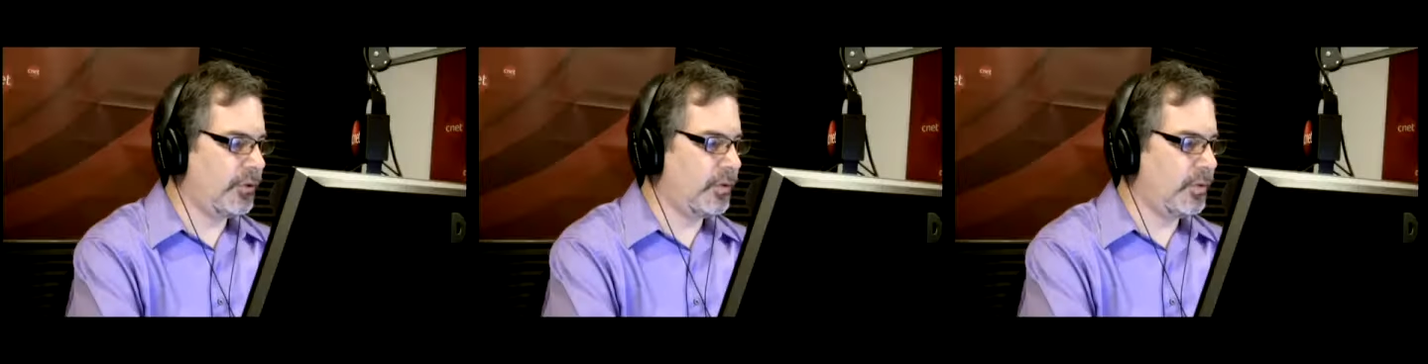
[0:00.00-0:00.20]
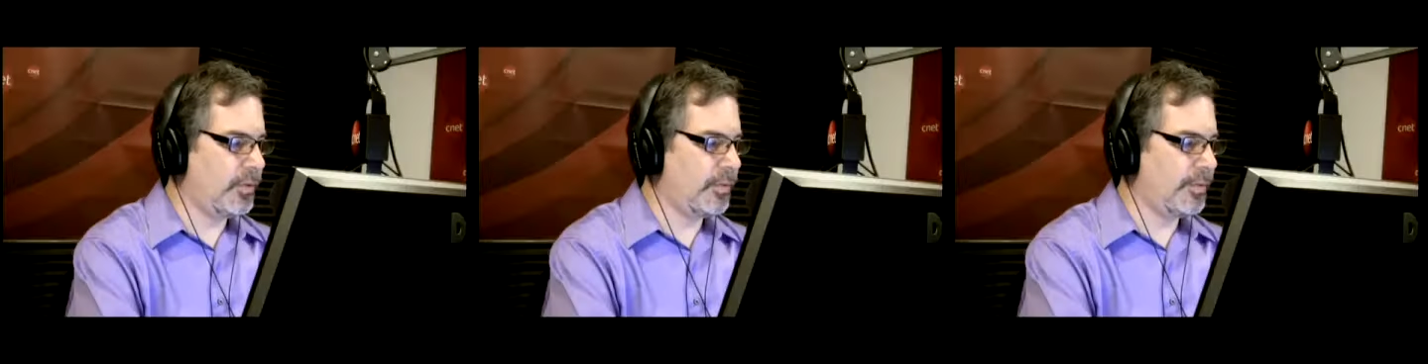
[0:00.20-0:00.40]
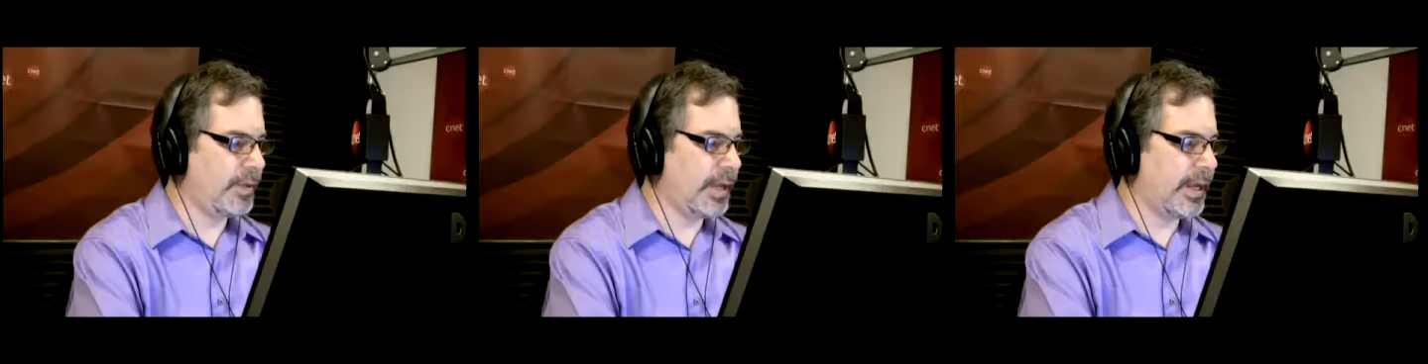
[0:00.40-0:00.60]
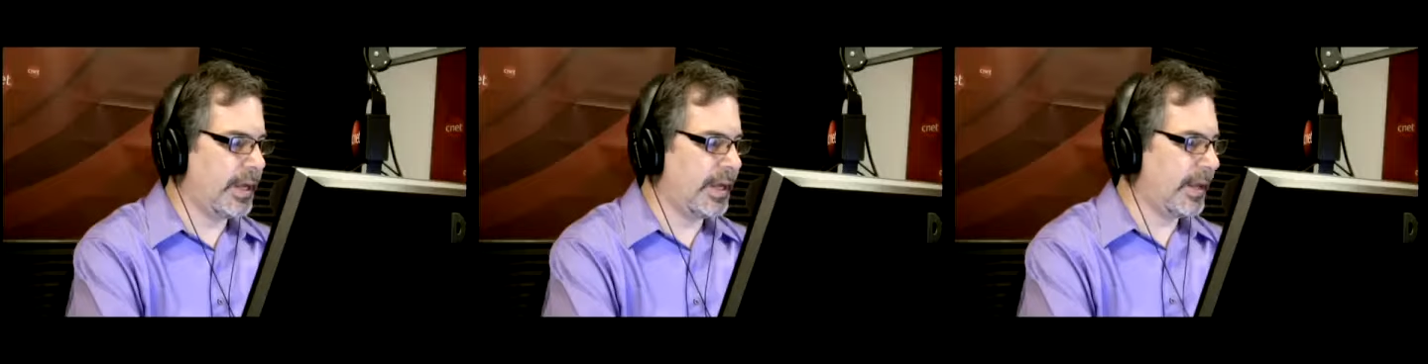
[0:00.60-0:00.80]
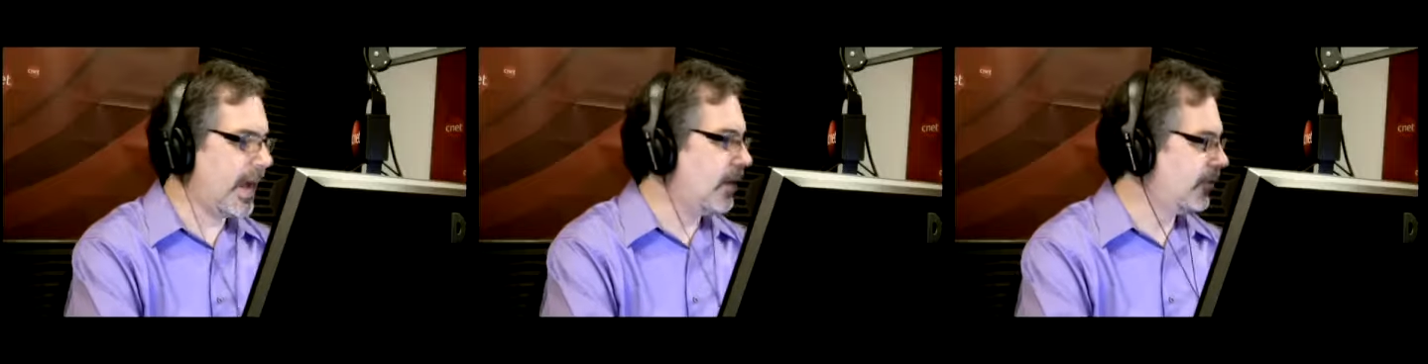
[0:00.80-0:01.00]
do
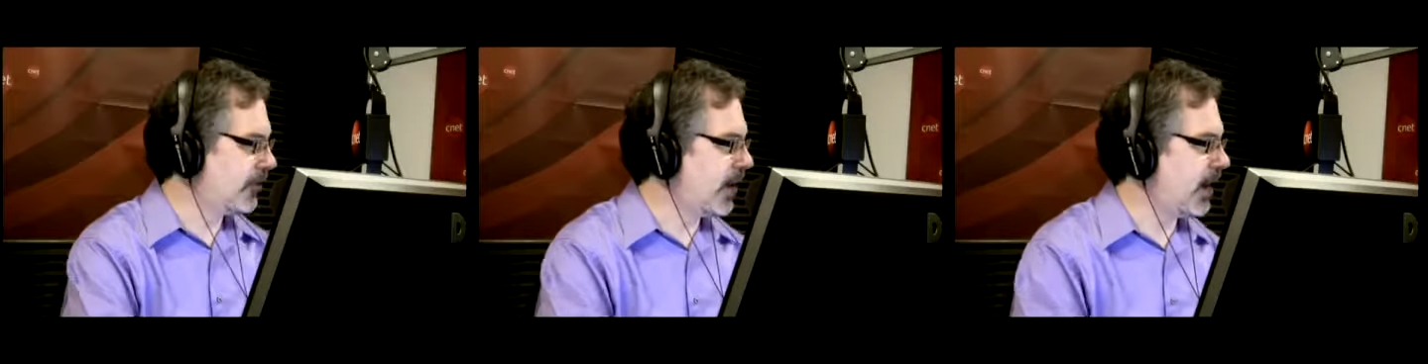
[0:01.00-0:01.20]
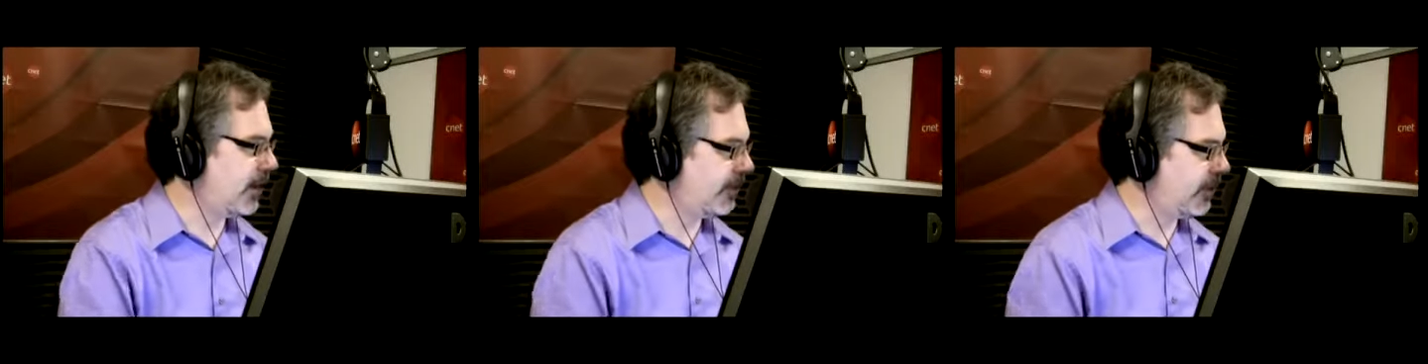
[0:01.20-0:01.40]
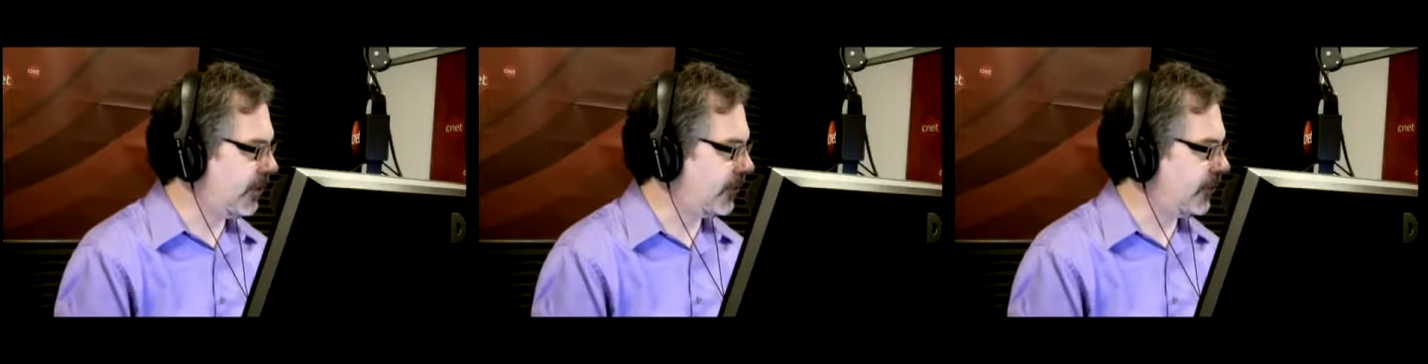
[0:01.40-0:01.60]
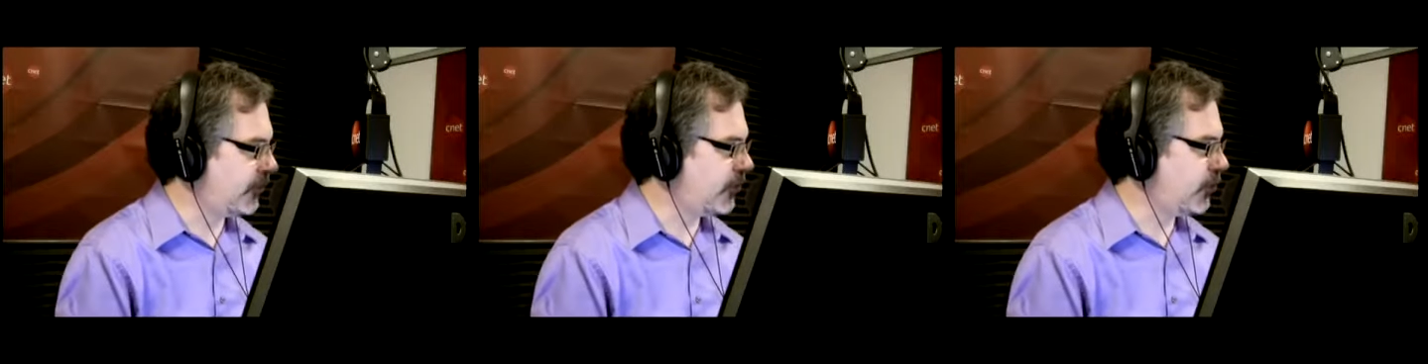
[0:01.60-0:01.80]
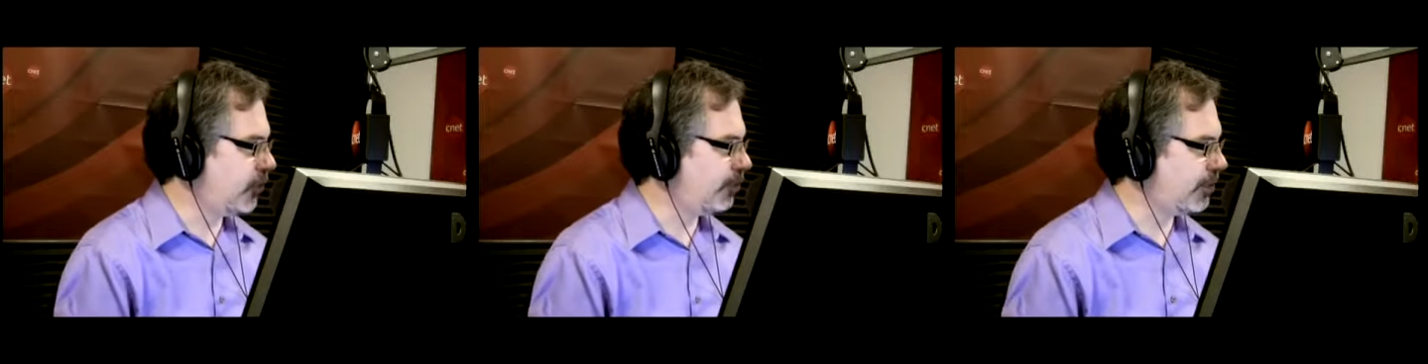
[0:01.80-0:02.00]
outside of this
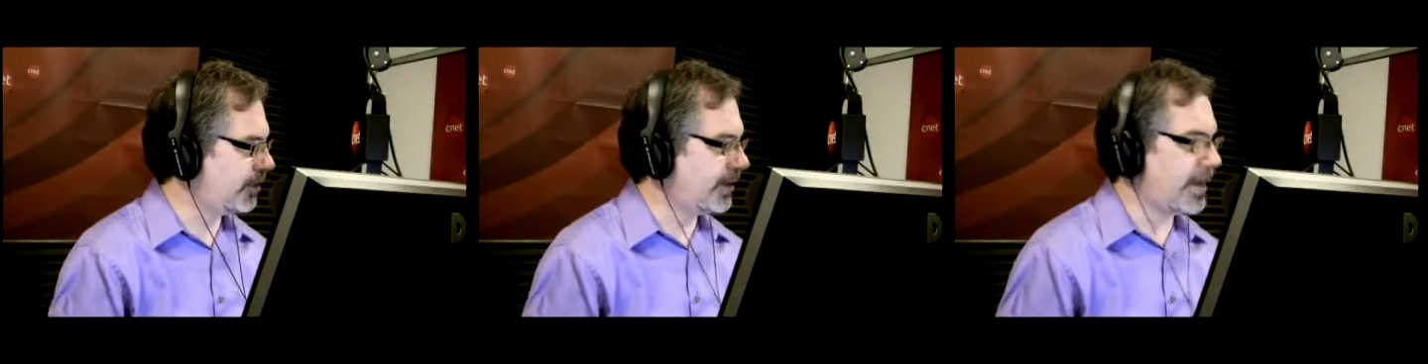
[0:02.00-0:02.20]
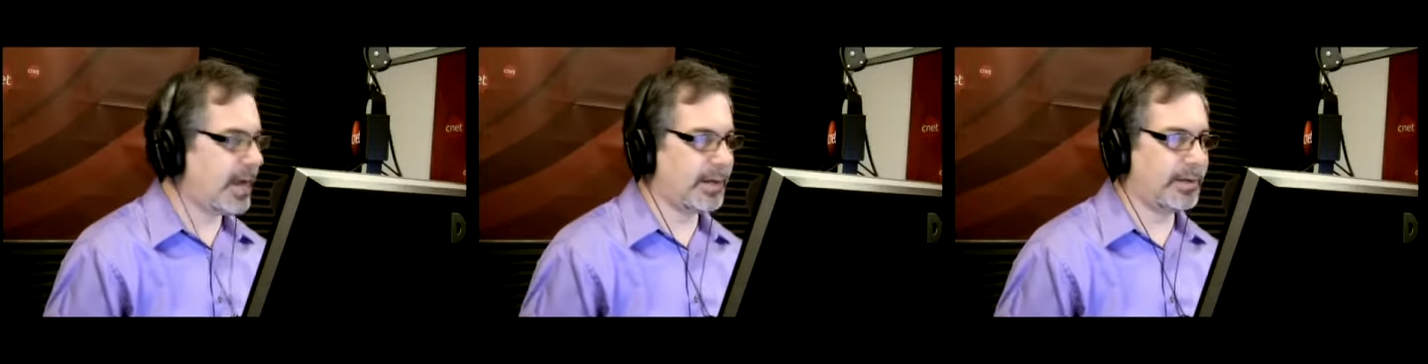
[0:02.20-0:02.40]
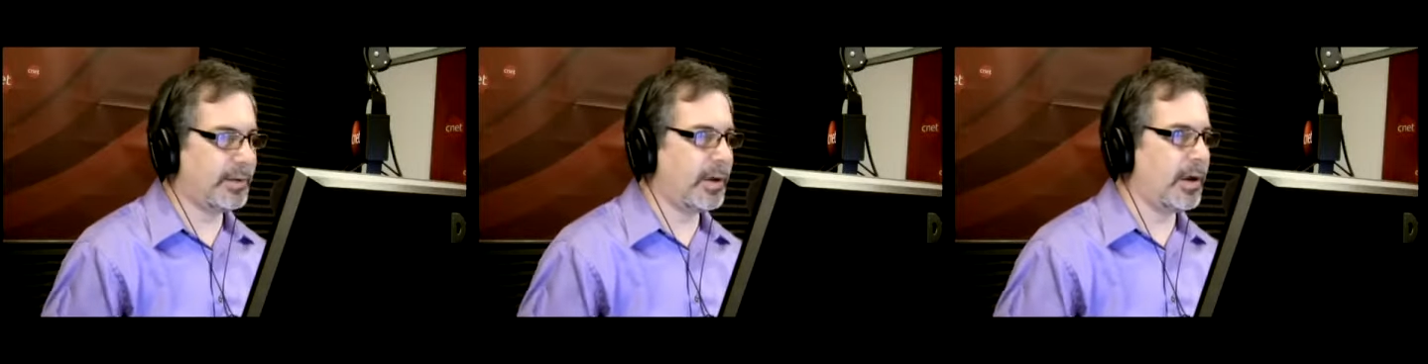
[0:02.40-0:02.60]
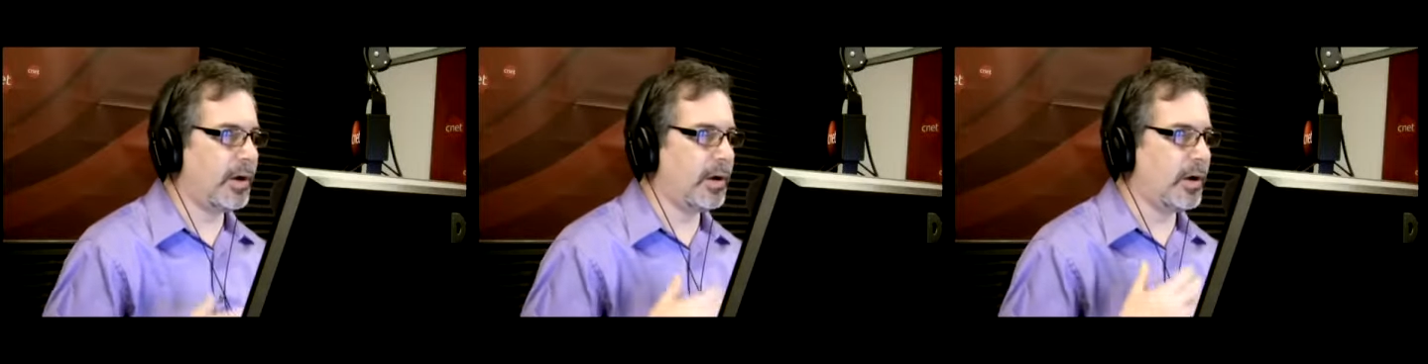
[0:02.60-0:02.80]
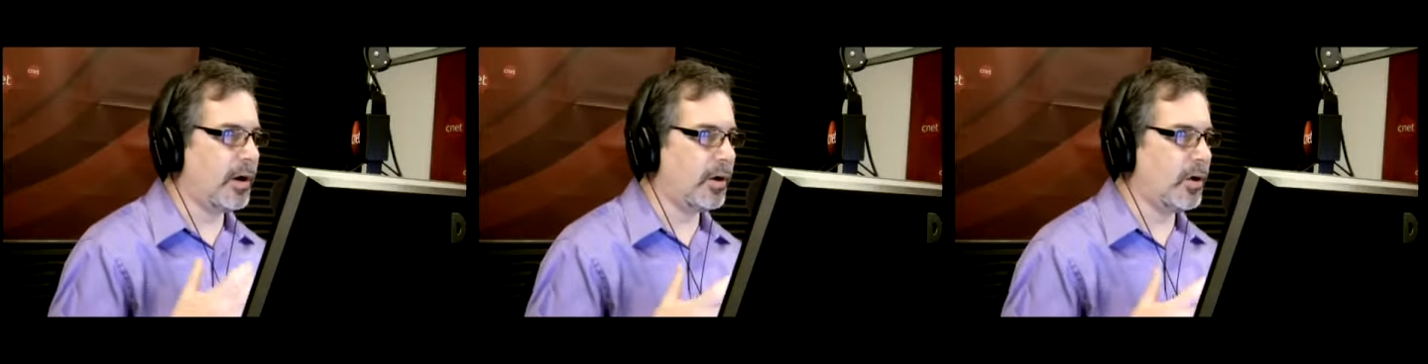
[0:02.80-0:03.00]
to protect
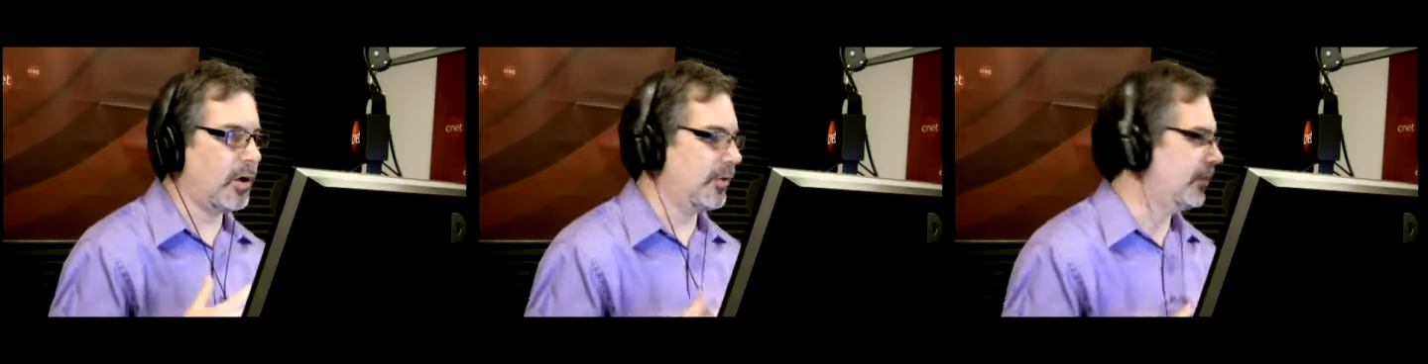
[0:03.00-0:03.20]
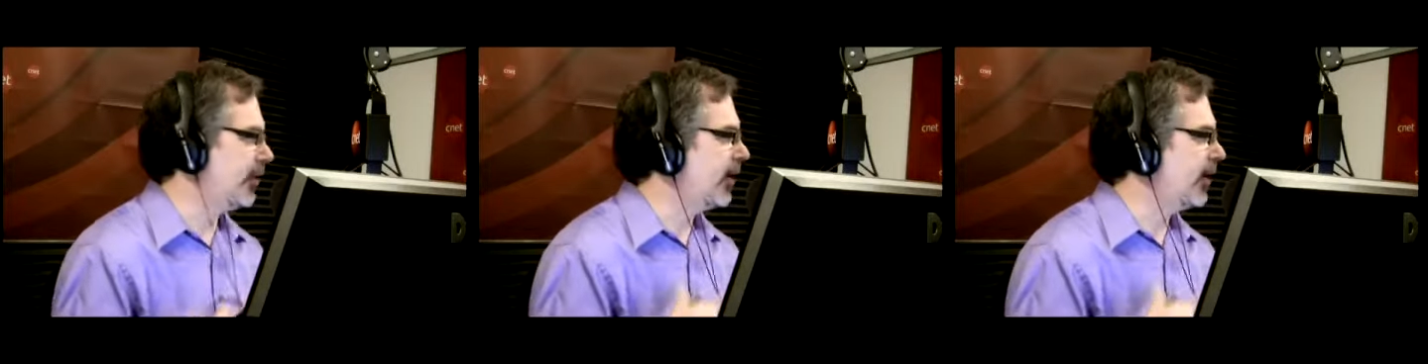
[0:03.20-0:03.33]
our calls?